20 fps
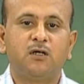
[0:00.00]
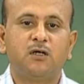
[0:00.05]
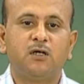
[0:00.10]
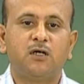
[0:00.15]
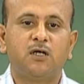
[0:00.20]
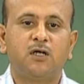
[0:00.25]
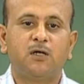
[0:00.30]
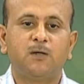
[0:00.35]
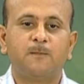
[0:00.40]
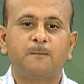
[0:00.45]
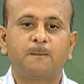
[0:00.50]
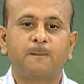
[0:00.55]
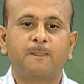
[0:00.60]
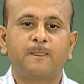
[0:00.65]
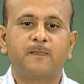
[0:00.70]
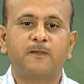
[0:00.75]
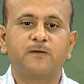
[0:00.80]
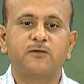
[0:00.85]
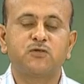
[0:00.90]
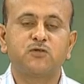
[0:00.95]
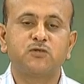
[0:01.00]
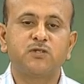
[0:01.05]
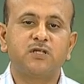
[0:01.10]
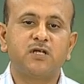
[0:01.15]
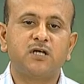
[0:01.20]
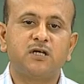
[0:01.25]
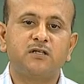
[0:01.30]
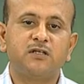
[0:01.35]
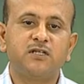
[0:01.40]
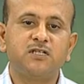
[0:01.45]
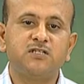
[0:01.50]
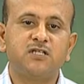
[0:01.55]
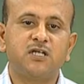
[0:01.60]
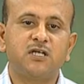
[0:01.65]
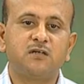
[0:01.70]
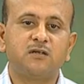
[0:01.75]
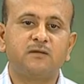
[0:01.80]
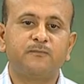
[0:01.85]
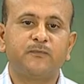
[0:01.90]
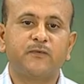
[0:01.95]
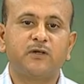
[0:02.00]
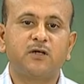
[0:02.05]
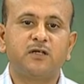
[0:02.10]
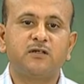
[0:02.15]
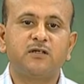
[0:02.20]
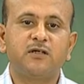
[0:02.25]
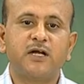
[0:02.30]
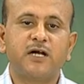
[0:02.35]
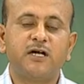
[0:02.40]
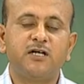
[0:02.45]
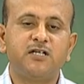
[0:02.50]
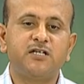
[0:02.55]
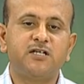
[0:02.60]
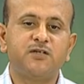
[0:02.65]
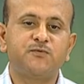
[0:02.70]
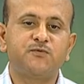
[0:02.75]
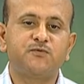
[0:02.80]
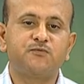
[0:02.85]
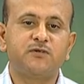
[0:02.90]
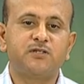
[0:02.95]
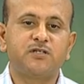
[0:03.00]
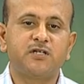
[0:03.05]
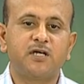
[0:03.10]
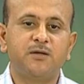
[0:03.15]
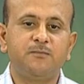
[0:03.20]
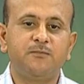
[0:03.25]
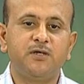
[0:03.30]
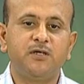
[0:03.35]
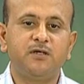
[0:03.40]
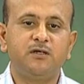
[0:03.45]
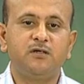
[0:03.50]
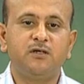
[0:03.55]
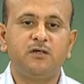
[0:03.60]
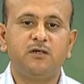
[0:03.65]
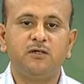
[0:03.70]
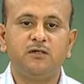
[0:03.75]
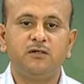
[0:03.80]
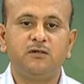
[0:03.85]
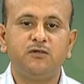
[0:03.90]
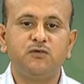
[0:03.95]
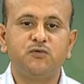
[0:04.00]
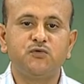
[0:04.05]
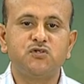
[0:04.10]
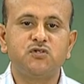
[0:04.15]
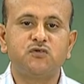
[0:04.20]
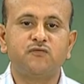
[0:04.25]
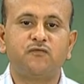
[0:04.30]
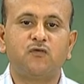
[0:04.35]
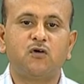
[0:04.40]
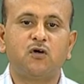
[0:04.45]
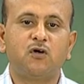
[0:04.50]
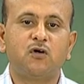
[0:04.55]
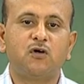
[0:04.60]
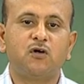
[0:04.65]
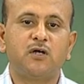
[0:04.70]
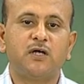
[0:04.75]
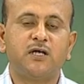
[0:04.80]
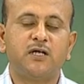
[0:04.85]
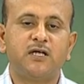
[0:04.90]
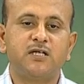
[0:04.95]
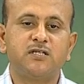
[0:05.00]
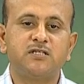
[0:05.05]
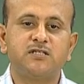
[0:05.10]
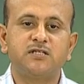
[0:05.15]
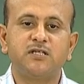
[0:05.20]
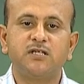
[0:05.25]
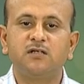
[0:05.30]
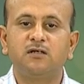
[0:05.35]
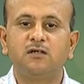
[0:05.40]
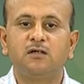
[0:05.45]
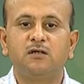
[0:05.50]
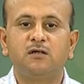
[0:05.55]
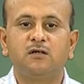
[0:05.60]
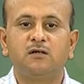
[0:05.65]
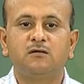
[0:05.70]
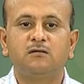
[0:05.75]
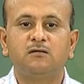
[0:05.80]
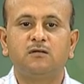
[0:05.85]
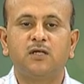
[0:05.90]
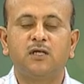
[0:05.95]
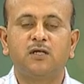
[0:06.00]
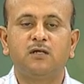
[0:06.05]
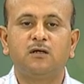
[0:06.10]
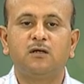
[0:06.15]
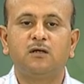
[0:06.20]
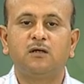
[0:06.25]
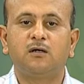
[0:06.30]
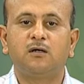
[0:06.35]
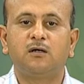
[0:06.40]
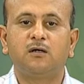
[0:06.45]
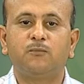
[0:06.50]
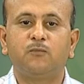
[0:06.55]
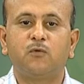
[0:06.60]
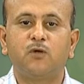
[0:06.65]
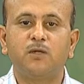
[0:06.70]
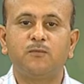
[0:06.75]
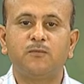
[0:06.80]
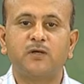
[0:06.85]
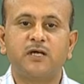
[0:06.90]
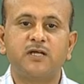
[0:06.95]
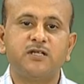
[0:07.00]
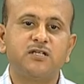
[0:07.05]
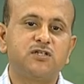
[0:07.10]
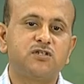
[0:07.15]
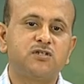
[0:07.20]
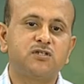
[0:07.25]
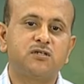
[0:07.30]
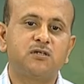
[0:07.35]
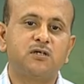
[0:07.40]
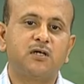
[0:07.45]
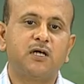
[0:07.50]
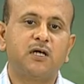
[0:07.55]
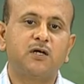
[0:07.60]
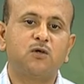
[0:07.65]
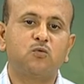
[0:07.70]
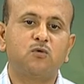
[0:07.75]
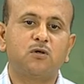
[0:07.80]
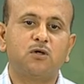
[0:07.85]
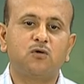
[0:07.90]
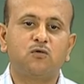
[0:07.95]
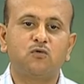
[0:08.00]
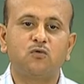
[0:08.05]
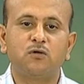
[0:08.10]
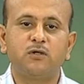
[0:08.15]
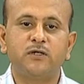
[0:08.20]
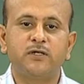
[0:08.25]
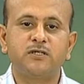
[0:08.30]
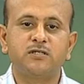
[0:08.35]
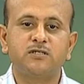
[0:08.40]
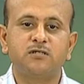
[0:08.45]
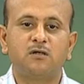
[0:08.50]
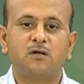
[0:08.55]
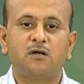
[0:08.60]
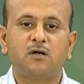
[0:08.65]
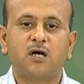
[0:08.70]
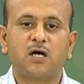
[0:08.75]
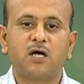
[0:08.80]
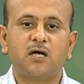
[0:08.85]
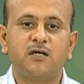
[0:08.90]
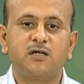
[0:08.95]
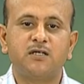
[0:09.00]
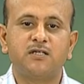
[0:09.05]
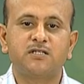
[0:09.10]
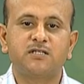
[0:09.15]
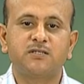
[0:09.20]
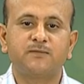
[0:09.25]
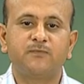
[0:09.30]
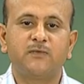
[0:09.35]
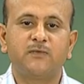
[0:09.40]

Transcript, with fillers: Um, so, there are these are other additives which can be used for enhancing the uh, polymerization and to control its hardness.